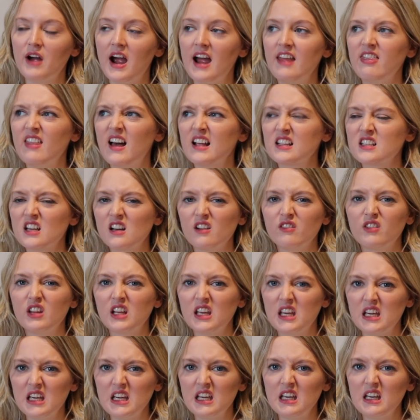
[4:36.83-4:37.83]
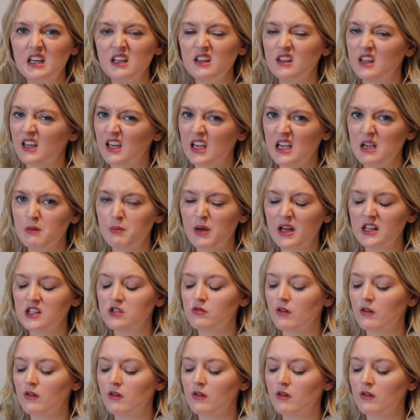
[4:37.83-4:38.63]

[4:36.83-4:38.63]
and that's kind of the key bits